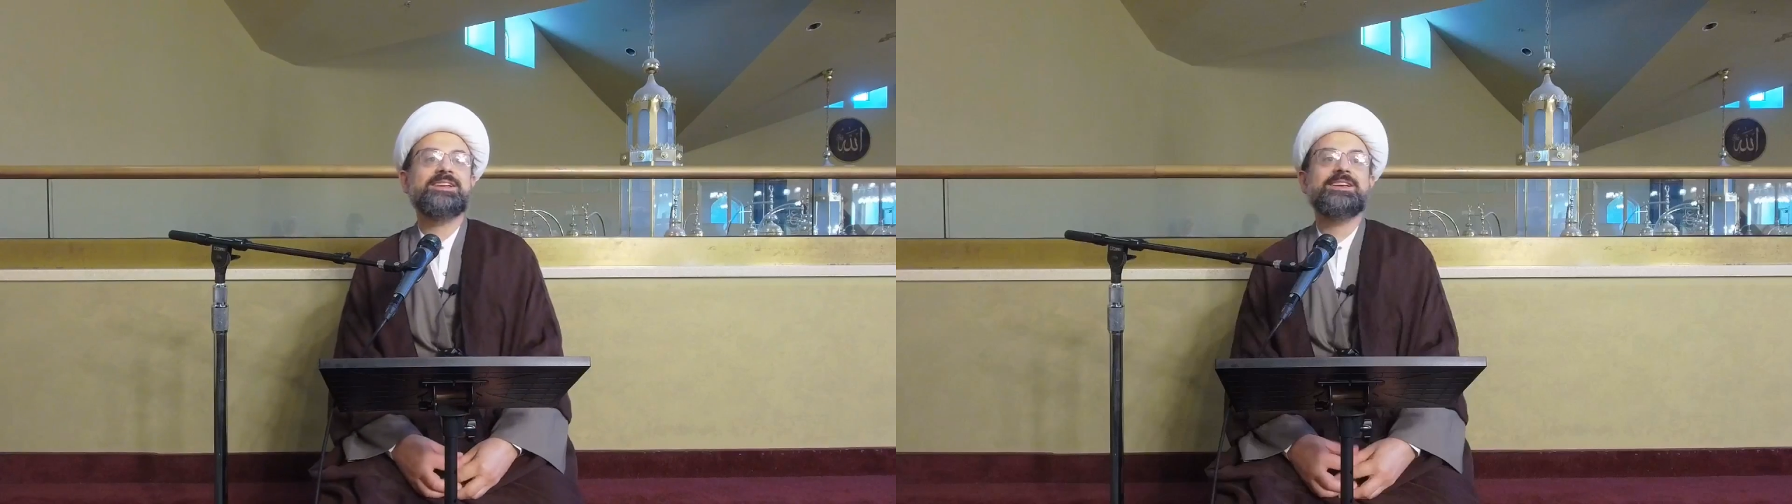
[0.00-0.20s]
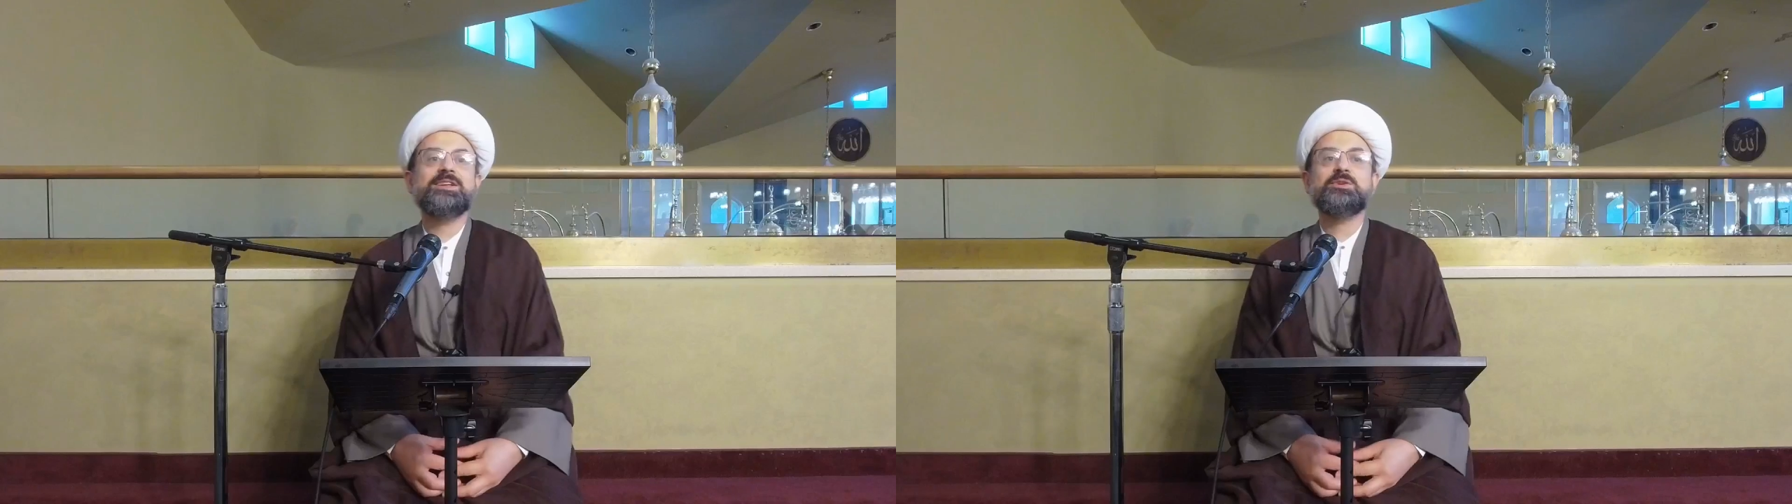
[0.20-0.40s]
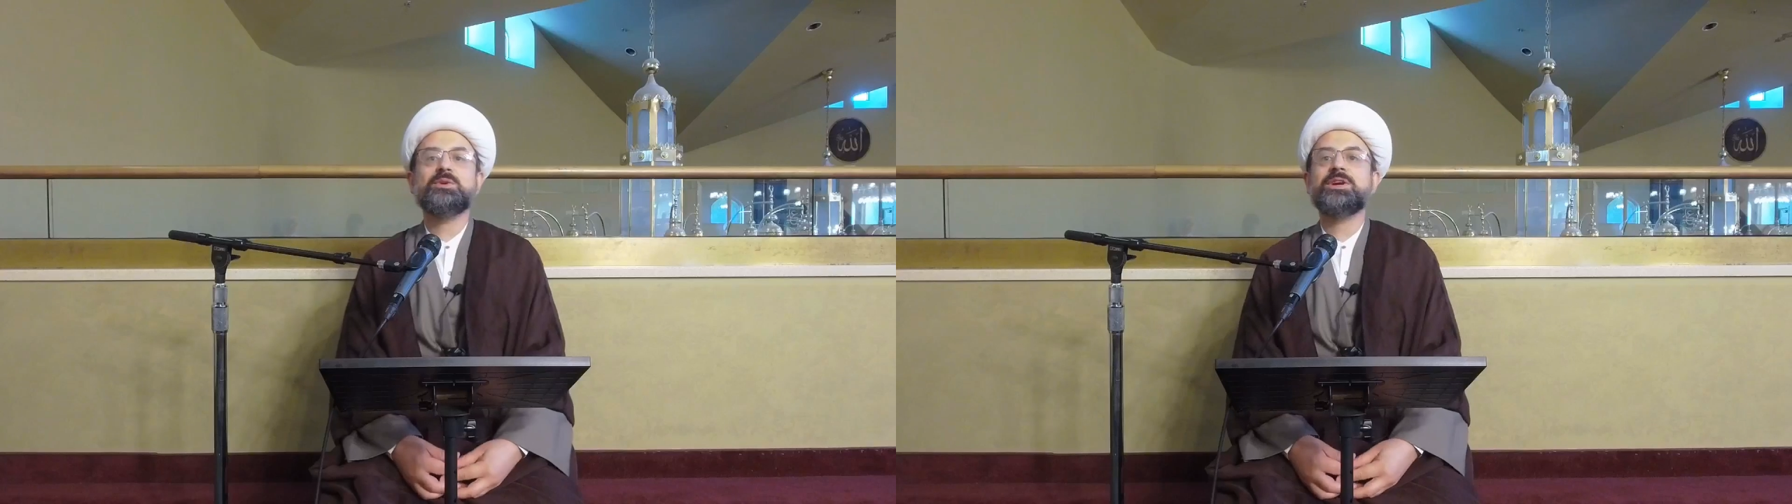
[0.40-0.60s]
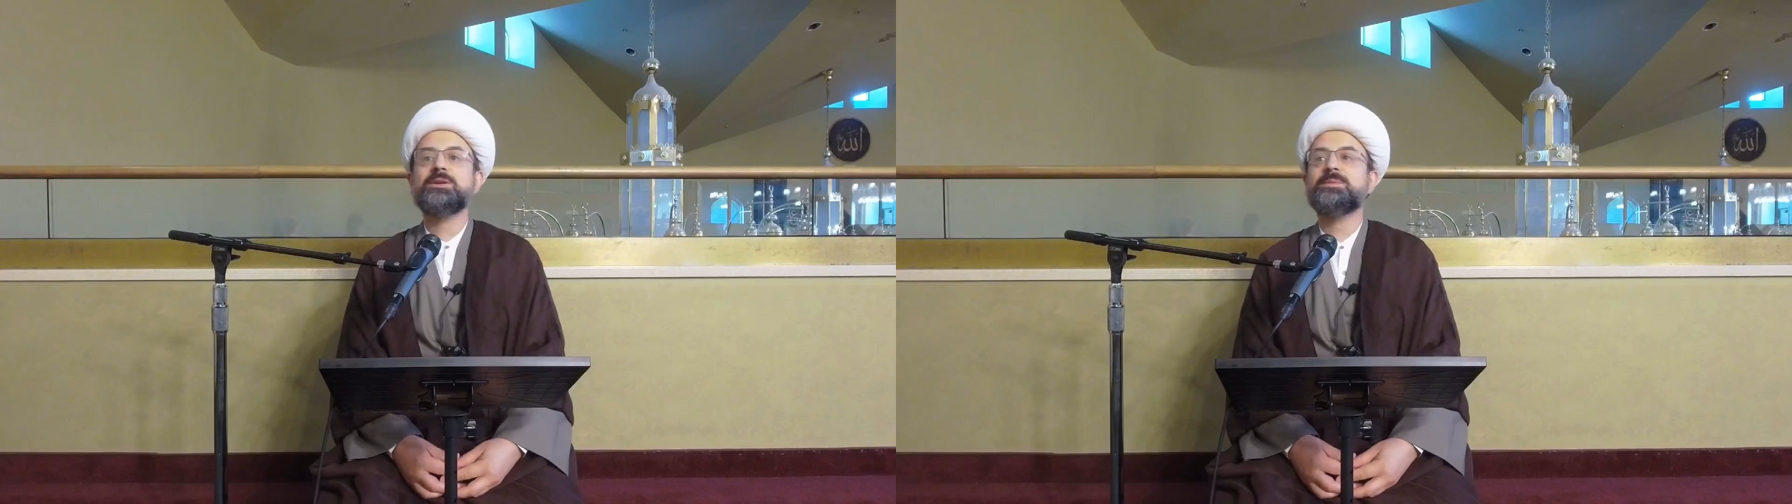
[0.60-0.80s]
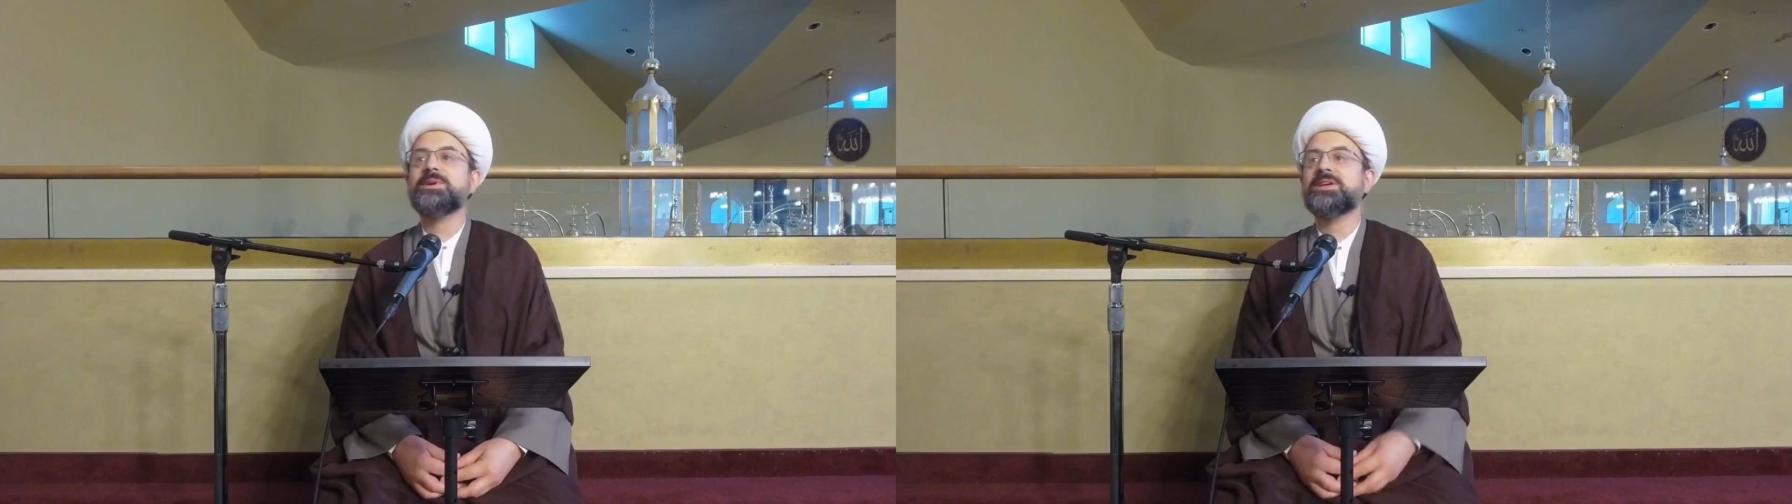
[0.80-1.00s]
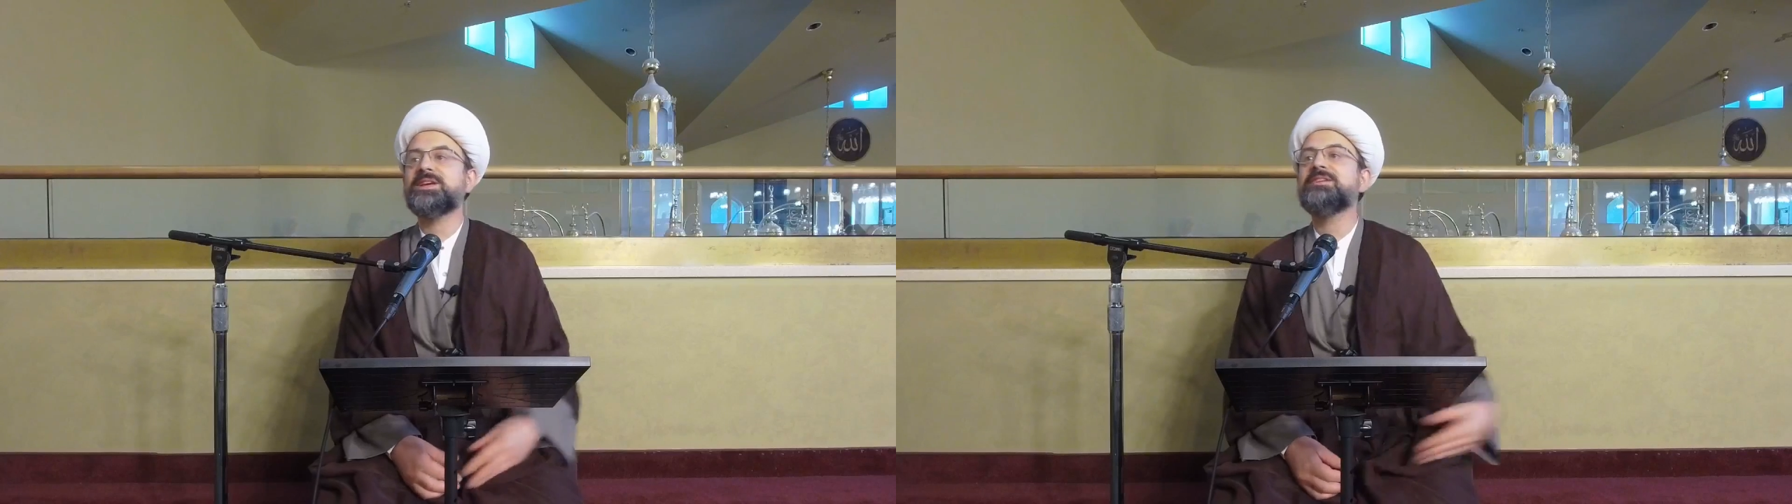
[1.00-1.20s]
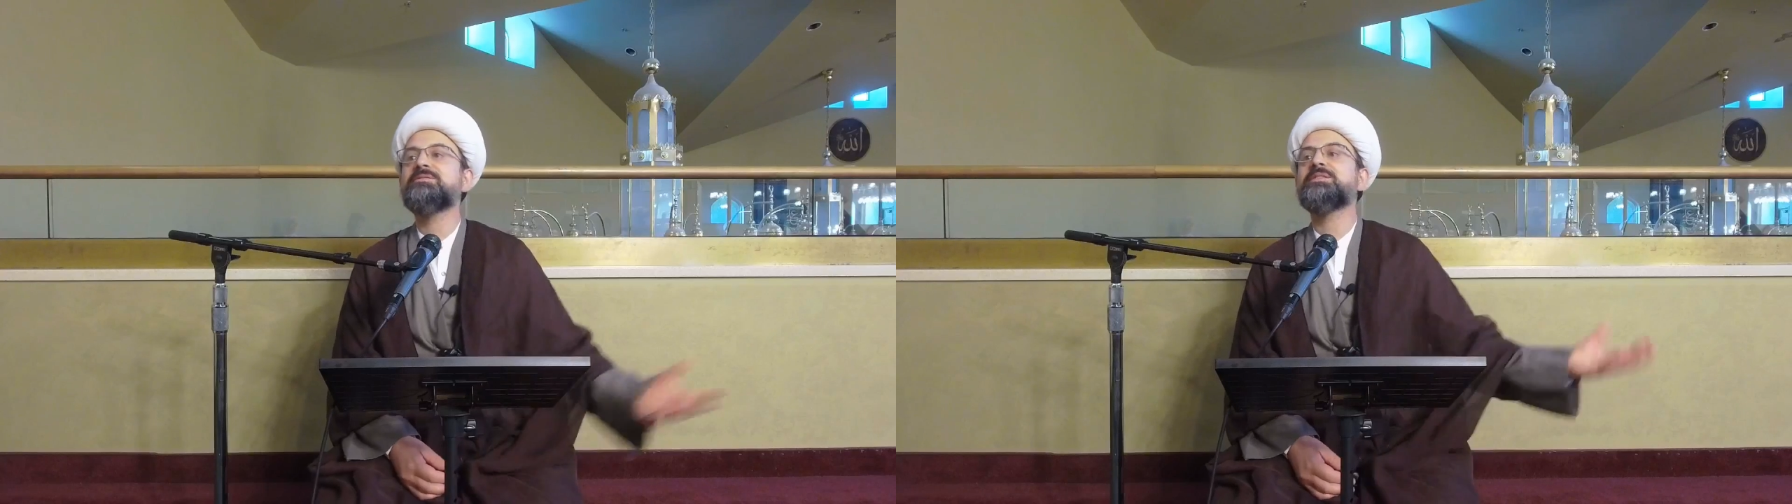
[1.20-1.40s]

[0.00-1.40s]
into Arabic, give